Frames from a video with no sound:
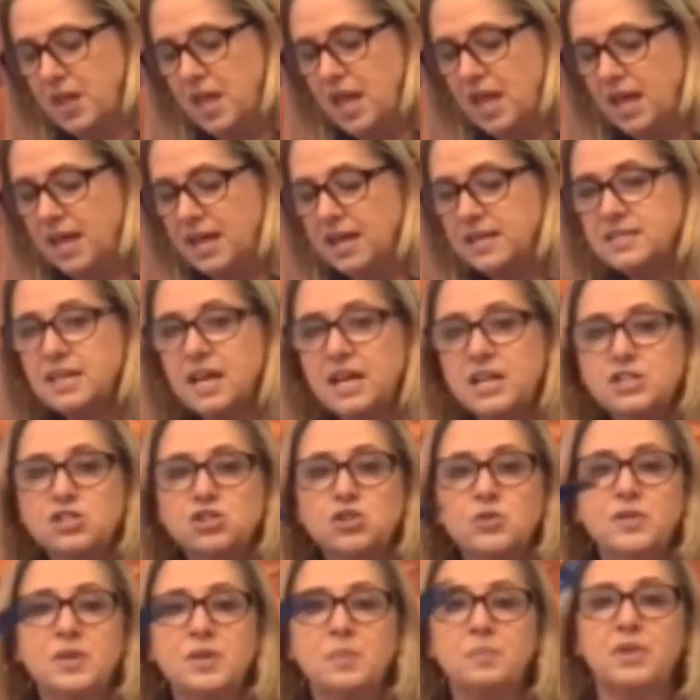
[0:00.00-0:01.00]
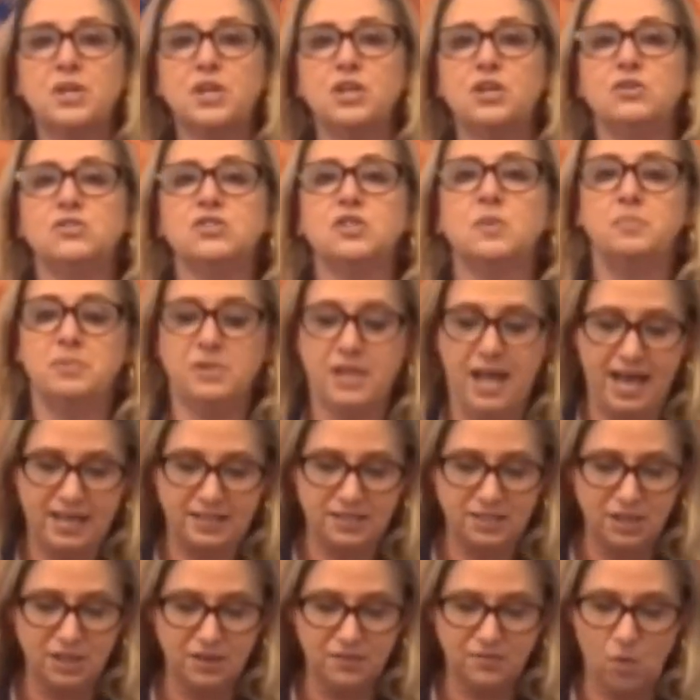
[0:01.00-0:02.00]
is I simply used a
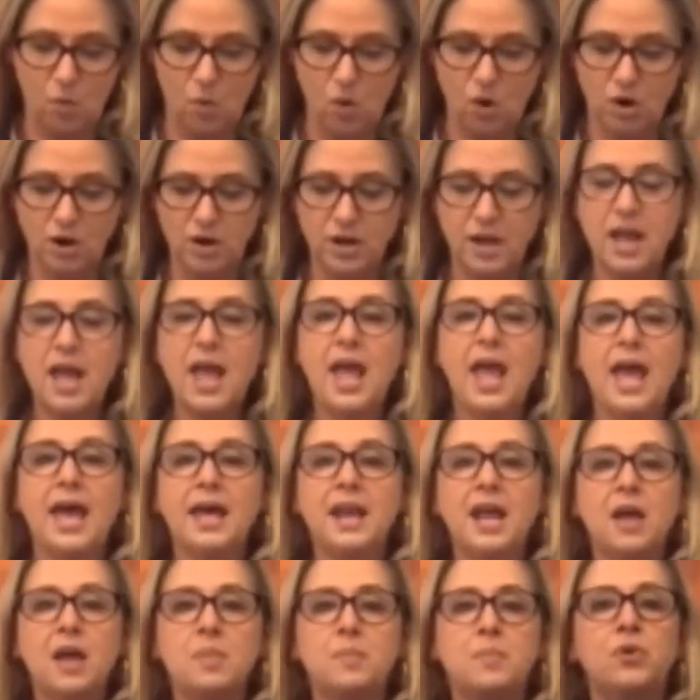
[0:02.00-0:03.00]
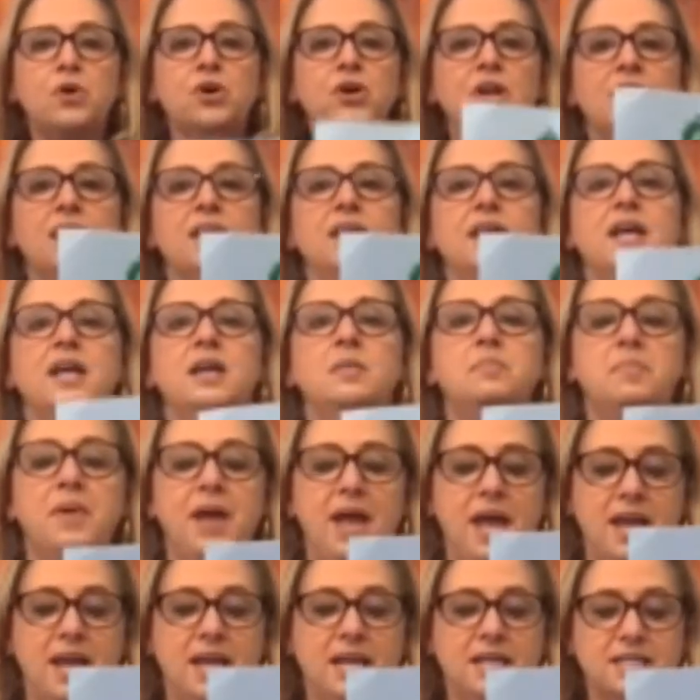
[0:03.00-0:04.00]
plastic fork and I put it in
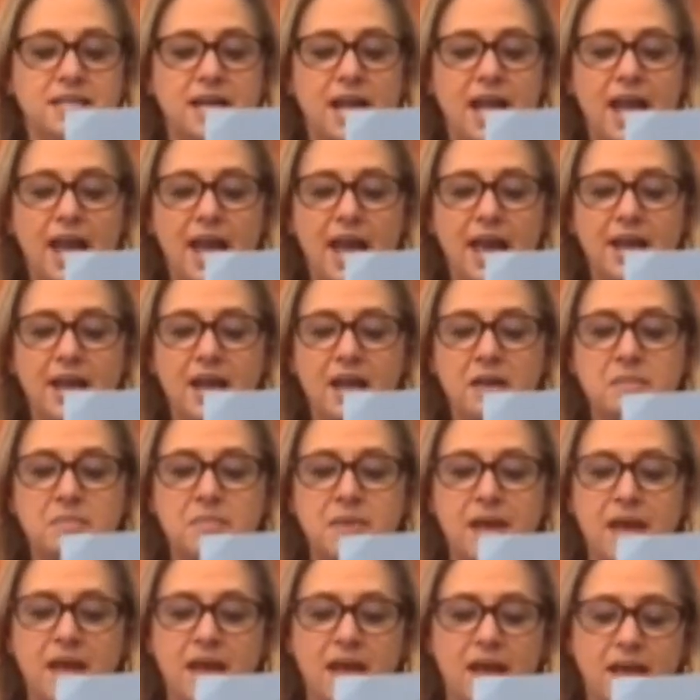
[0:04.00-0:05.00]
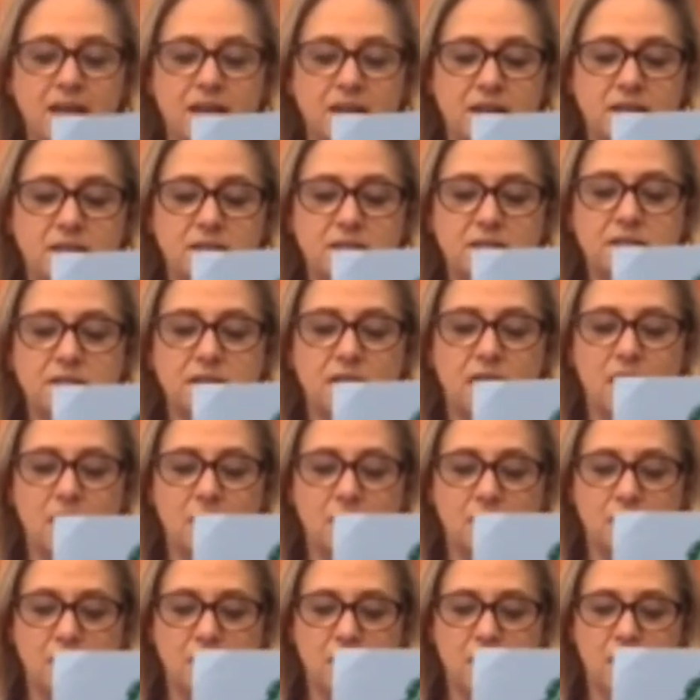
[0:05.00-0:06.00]
paint and I made
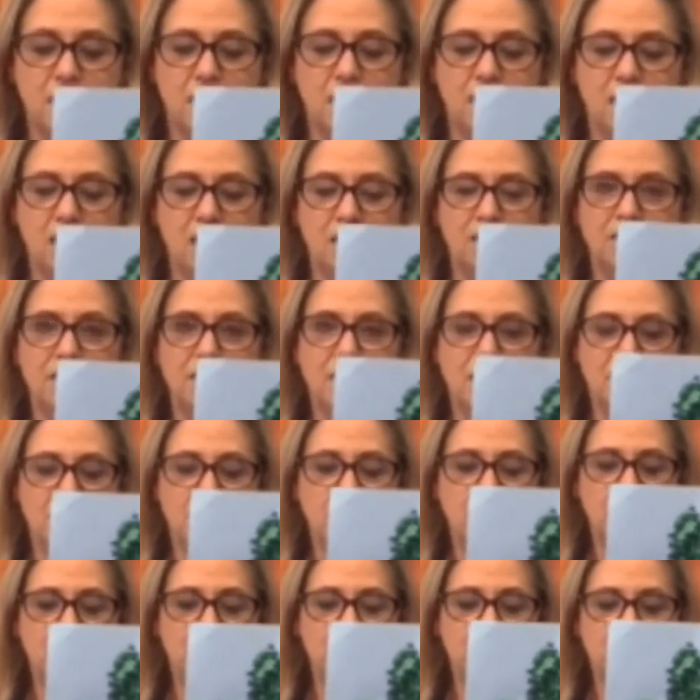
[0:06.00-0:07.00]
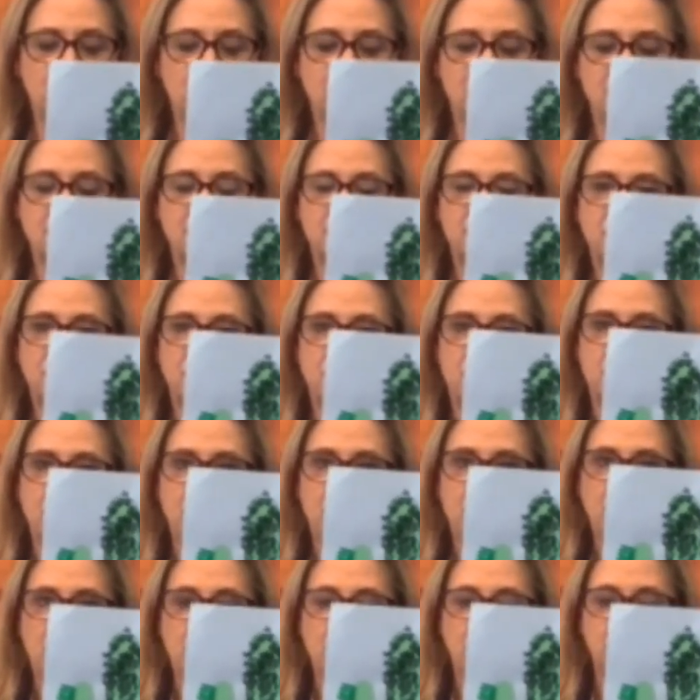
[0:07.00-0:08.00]
some of the pricklies right
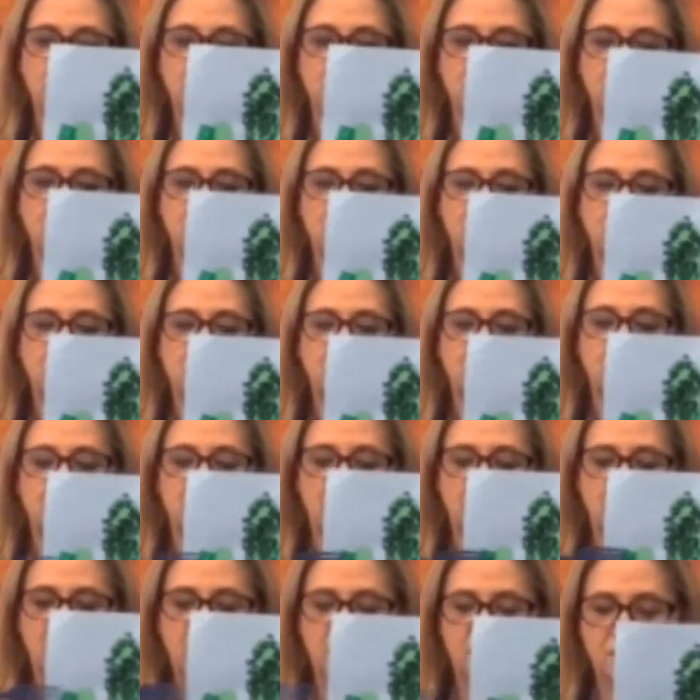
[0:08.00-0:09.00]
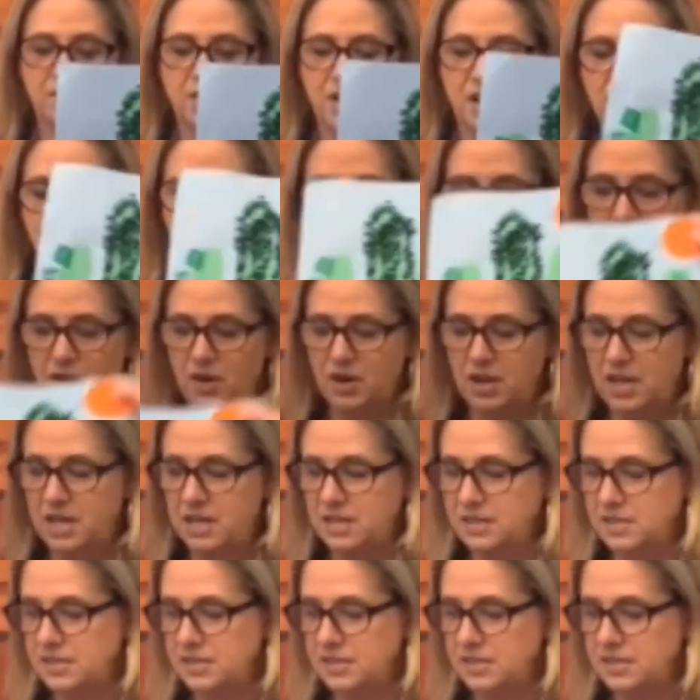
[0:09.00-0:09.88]
now. Very, very easy.